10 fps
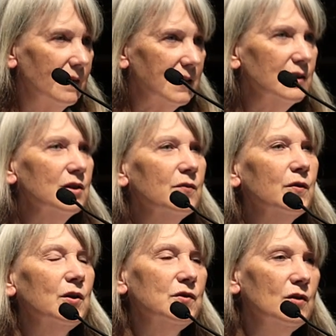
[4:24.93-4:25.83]
That is the
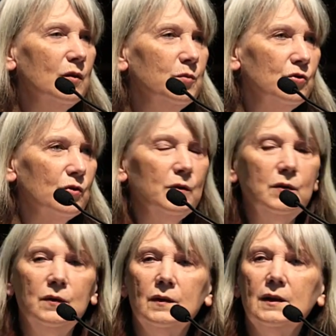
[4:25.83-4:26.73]
first noble
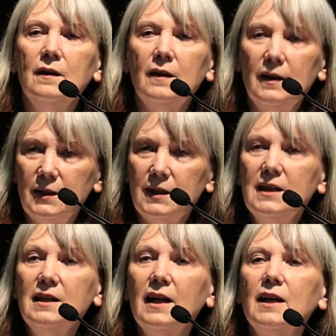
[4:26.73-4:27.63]
truth, that
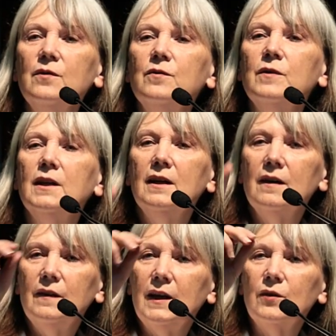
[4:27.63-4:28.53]
in life
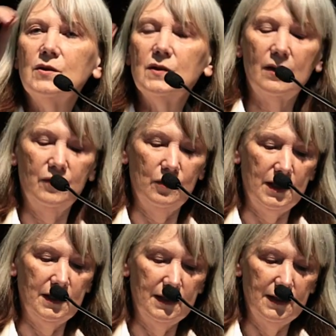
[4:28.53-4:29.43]
there is suffering.